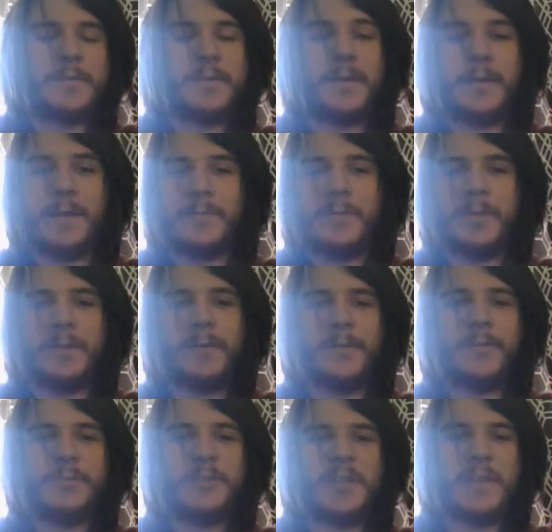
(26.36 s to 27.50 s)
So I came to the
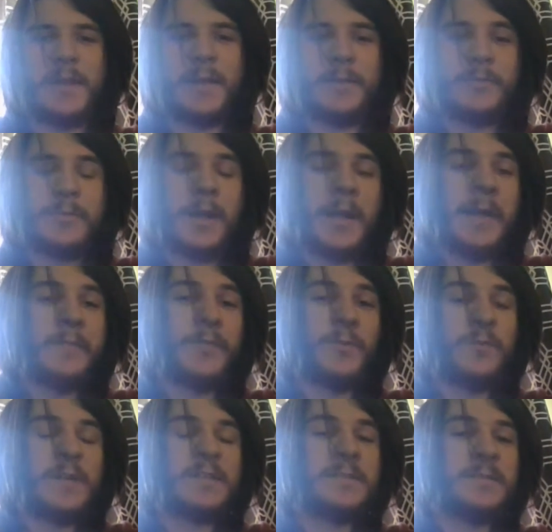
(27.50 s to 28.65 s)
conclusion that I do not have the
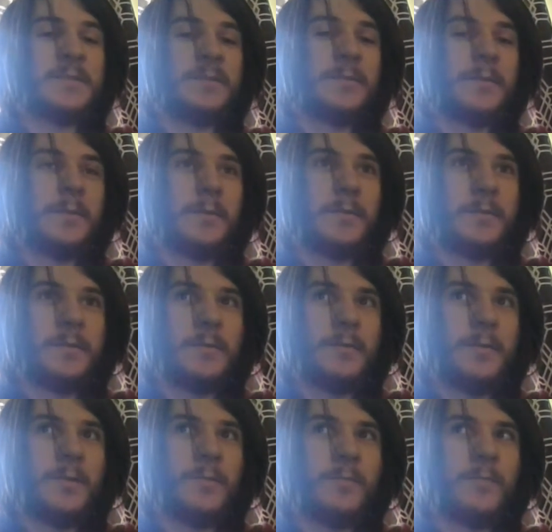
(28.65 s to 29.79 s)
wrist
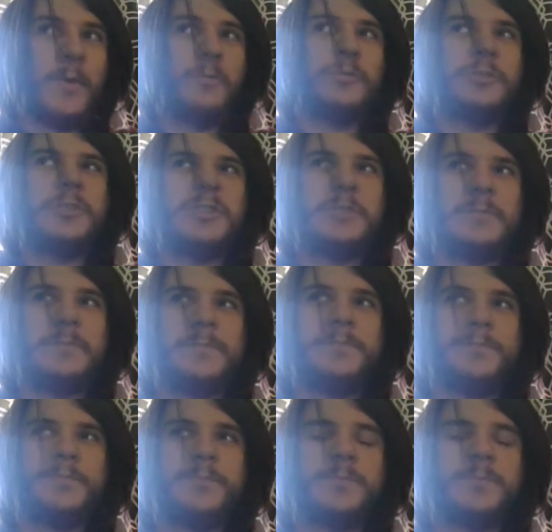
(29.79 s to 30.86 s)
motion.